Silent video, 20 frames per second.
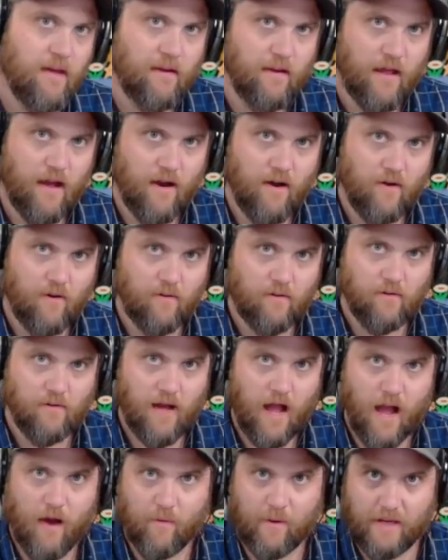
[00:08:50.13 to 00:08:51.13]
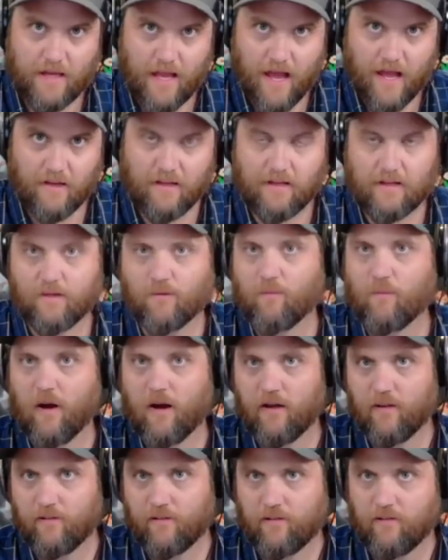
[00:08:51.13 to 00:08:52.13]
Now, how we got here
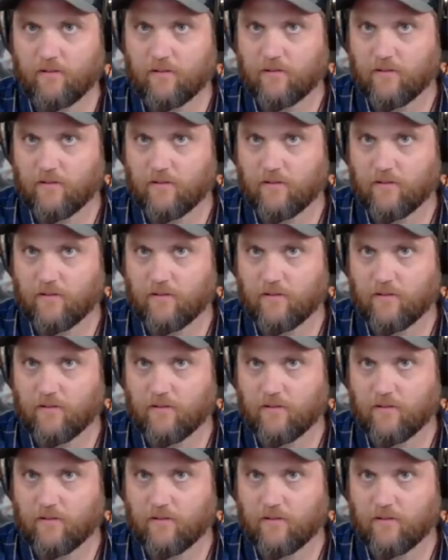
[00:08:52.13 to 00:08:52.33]
was